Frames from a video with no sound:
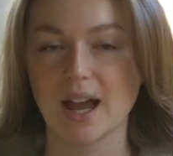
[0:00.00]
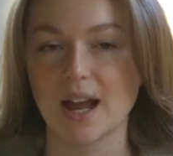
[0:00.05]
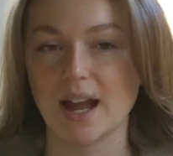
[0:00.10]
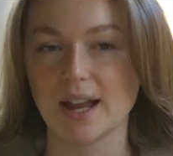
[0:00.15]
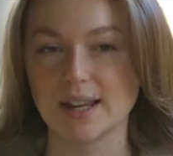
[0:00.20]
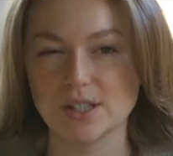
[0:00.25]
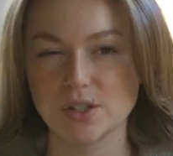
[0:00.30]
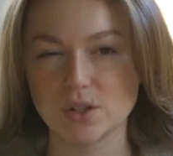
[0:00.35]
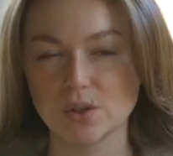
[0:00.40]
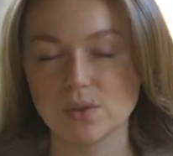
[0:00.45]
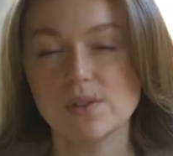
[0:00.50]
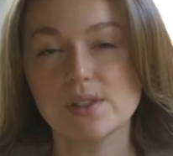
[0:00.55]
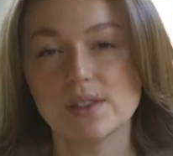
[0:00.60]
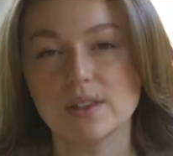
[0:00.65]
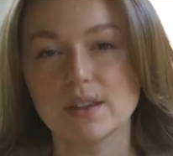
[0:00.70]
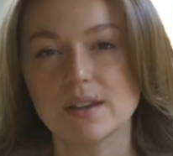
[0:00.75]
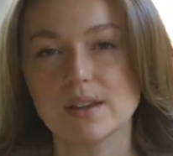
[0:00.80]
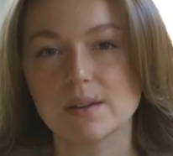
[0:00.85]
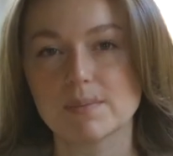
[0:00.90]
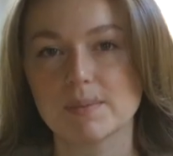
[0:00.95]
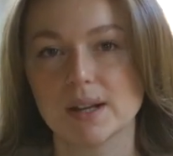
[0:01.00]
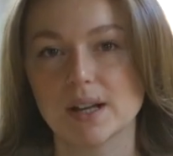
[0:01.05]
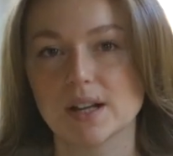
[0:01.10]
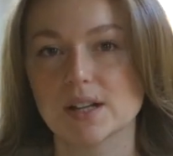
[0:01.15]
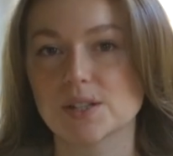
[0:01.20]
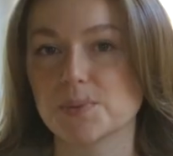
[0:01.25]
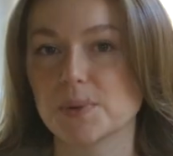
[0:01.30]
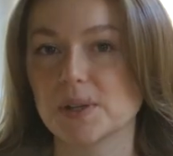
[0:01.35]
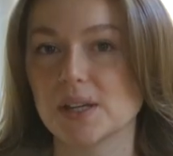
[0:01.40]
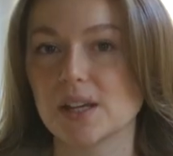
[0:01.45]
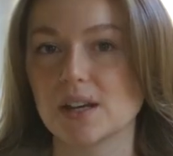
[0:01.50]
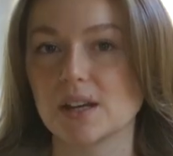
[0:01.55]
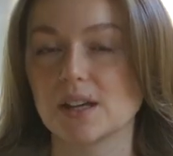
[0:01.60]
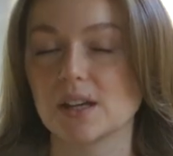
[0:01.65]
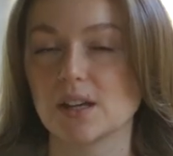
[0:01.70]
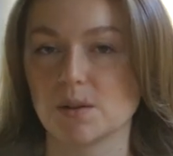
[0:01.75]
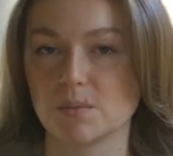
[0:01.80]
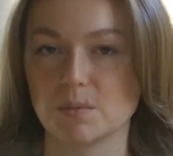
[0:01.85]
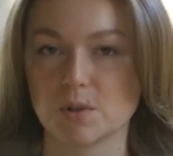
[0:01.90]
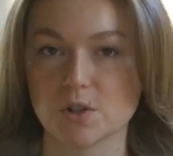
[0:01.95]
I do think my husband
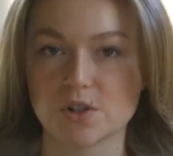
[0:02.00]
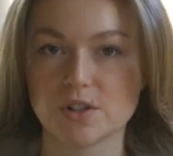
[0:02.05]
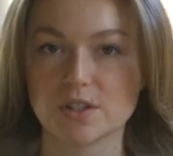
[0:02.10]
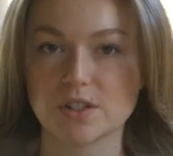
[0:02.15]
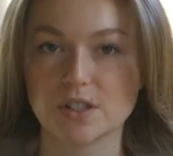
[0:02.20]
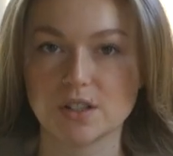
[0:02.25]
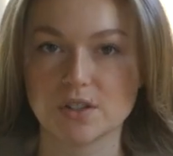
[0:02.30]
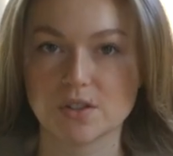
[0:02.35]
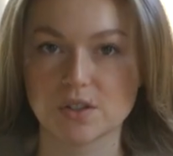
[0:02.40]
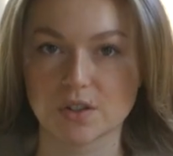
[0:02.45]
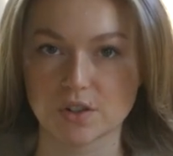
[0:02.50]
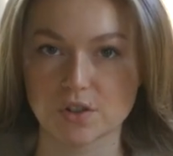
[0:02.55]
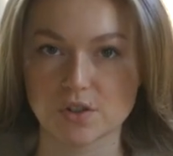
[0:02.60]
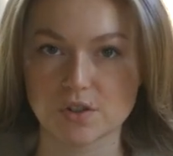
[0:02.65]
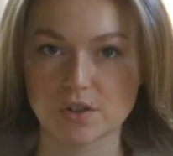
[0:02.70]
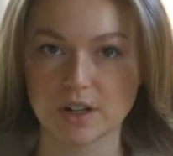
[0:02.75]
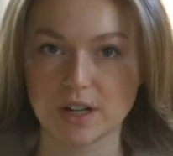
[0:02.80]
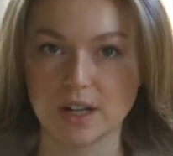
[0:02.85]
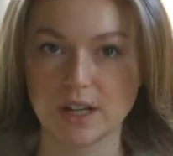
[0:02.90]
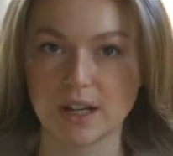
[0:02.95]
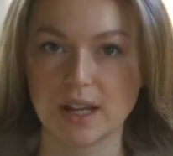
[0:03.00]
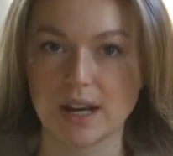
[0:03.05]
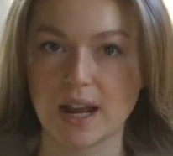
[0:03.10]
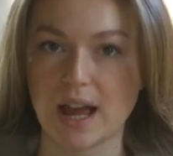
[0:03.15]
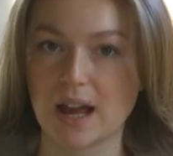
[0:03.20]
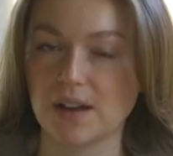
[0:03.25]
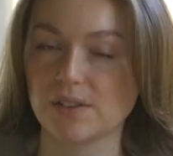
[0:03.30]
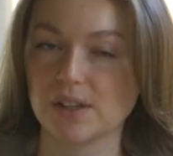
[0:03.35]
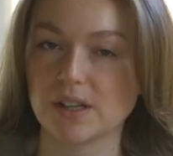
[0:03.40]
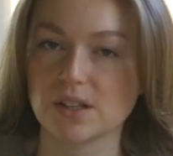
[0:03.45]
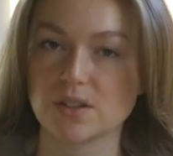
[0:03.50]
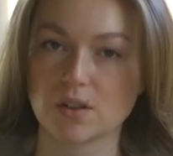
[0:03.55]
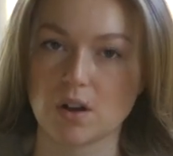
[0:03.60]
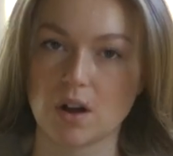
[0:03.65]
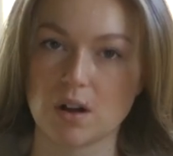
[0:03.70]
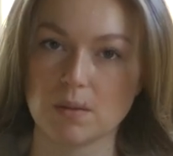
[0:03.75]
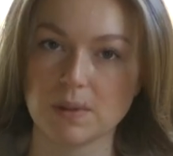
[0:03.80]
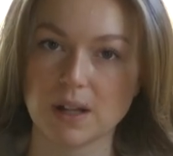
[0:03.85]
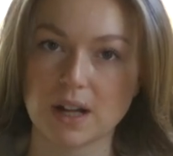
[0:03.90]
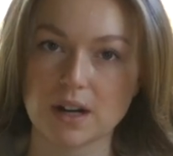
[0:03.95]
getting emergency surgery and having his
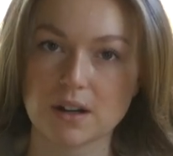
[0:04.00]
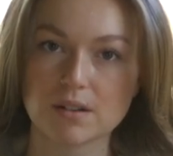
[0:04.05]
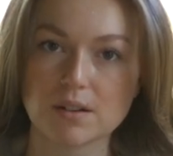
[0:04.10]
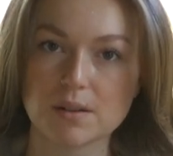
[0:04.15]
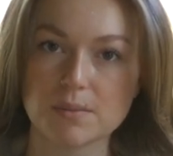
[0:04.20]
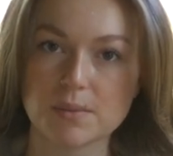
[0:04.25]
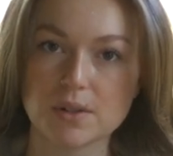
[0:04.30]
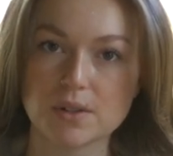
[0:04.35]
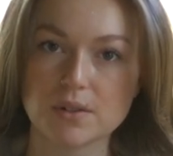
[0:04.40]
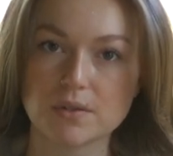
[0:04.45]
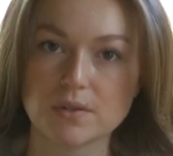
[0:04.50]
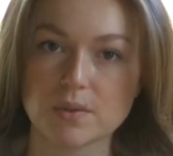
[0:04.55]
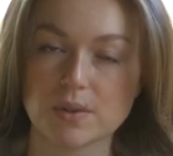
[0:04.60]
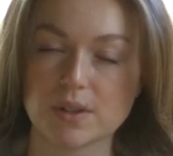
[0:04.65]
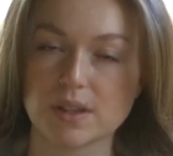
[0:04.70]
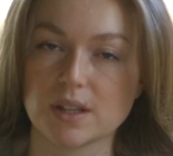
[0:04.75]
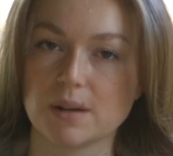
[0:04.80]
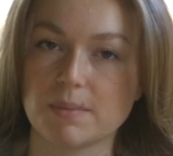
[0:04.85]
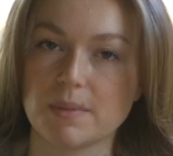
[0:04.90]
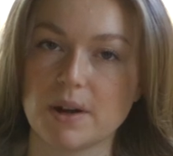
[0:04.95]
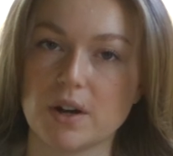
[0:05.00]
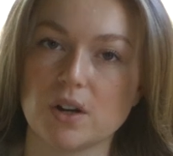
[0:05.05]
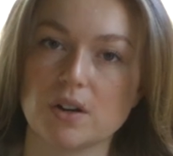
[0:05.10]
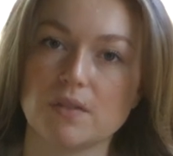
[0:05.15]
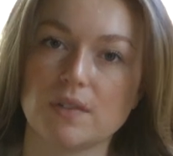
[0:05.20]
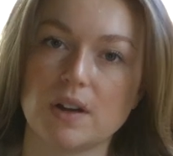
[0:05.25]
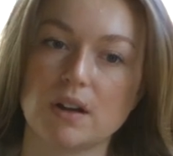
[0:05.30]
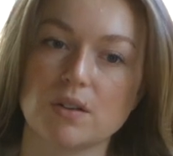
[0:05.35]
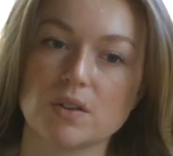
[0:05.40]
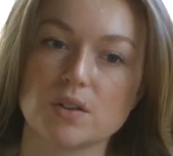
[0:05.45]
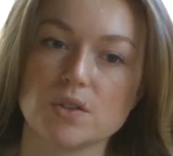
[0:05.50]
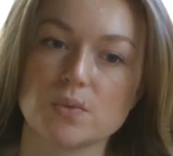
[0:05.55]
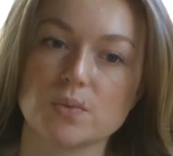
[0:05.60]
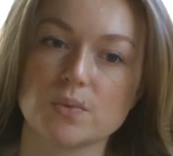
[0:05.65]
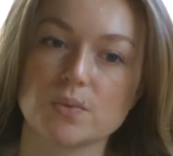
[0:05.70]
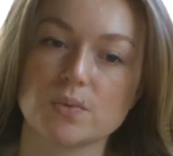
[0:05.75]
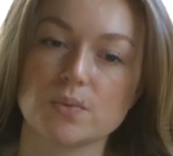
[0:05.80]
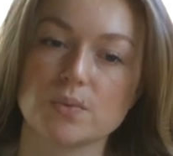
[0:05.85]
gallbladder removed within a matter of hours